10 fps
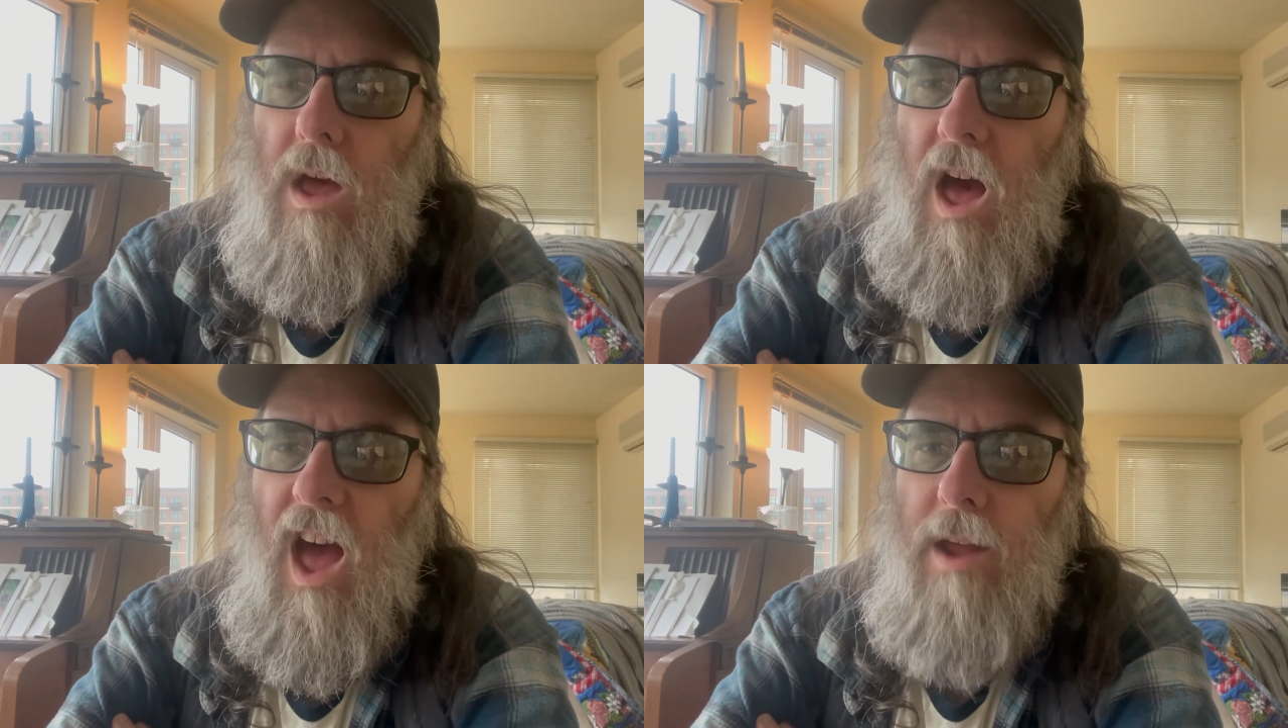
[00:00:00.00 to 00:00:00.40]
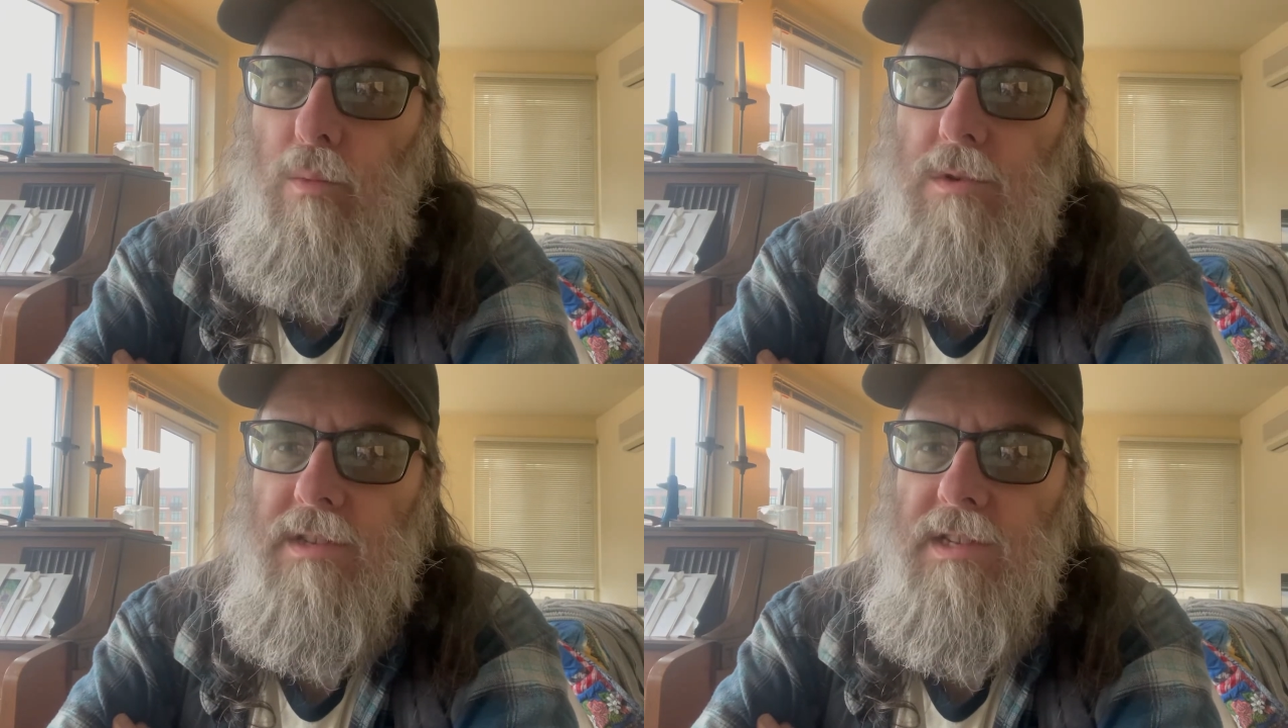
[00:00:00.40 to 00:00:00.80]
I
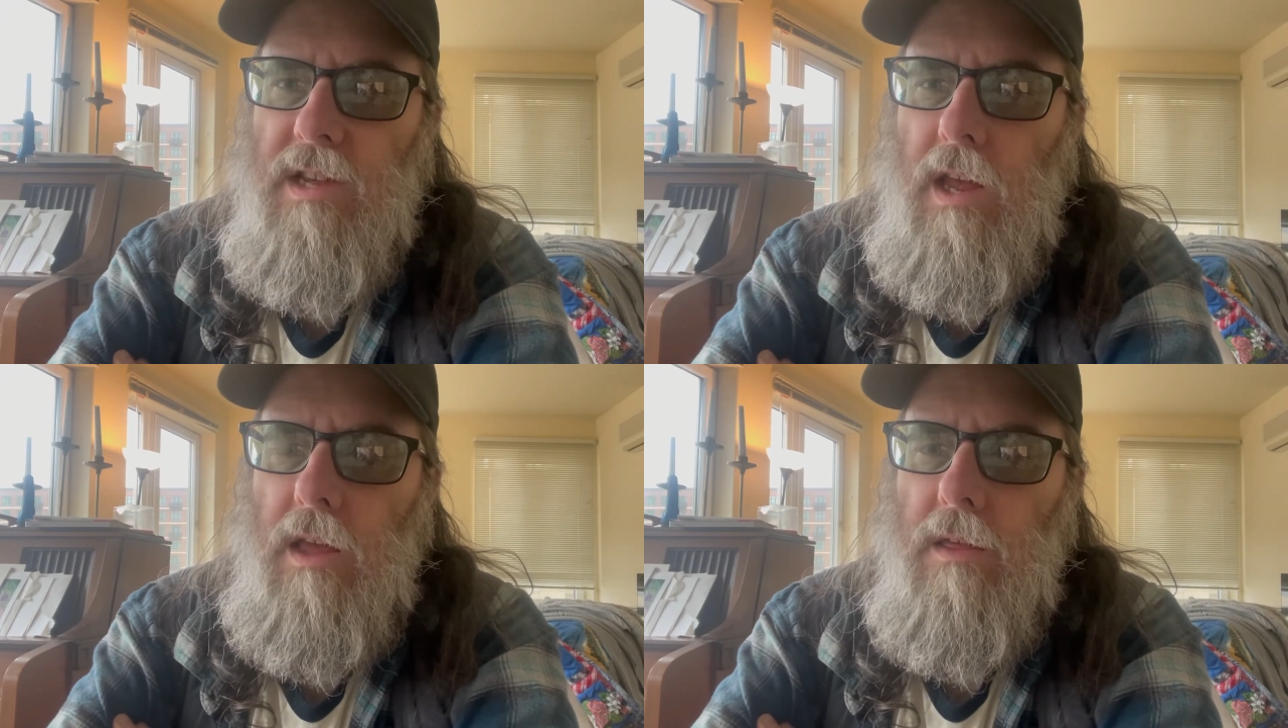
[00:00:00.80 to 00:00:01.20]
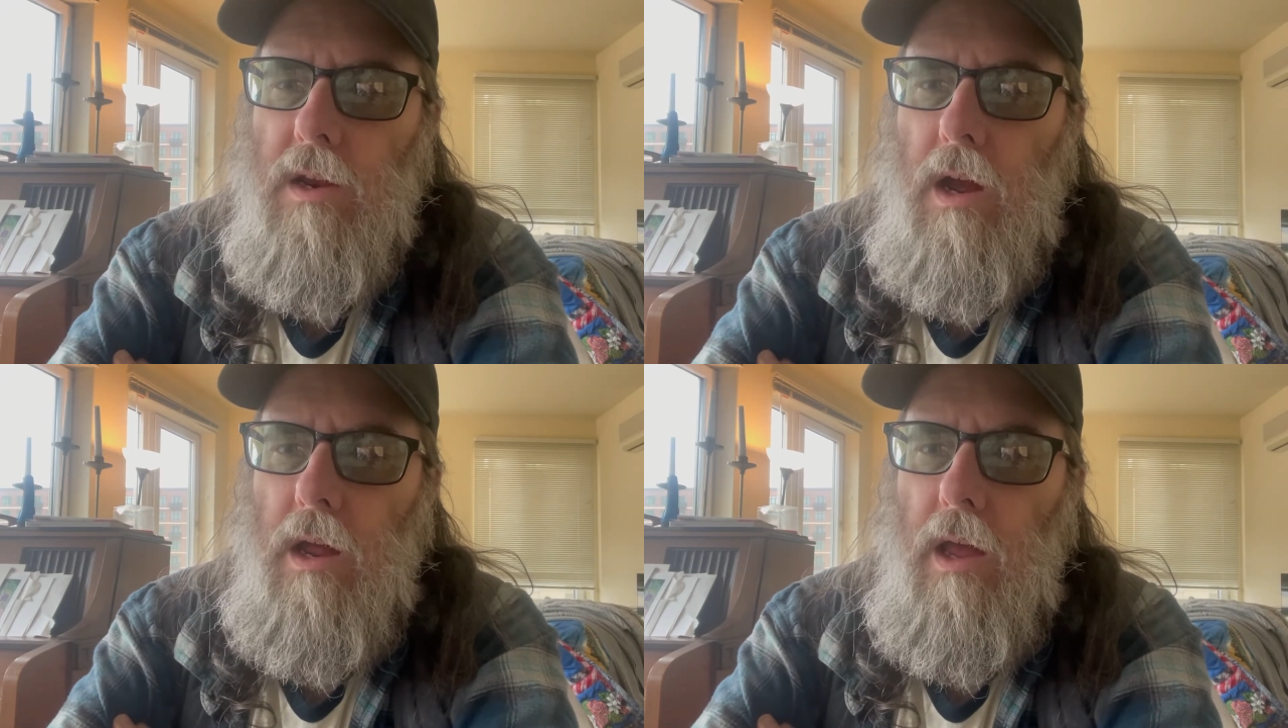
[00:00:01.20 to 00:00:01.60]
would say that
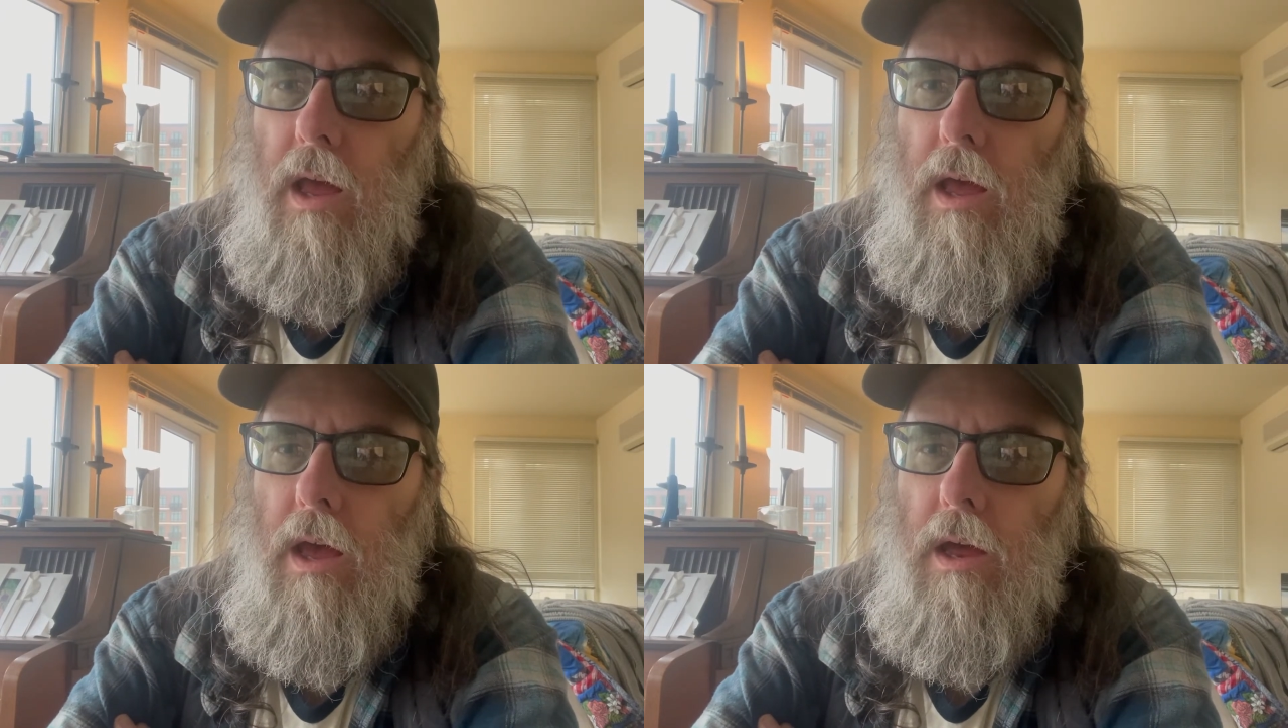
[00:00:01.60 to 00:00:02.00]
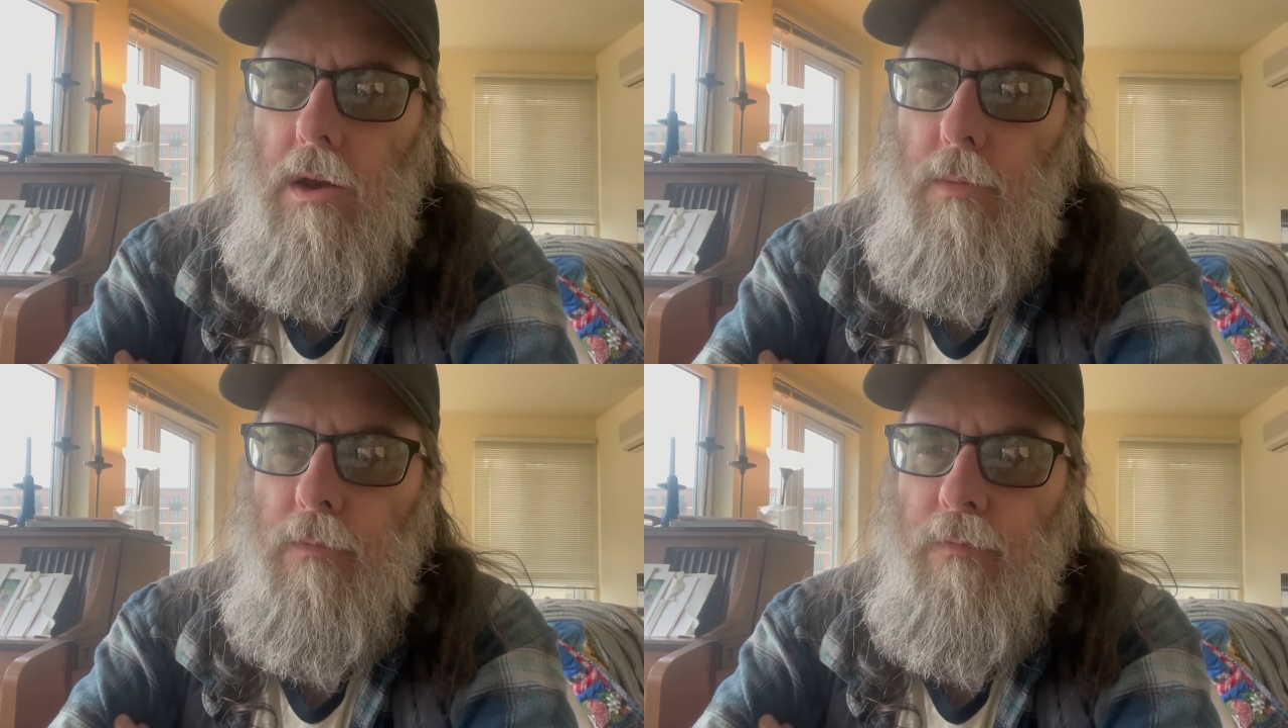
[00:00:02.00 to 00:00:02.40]
I had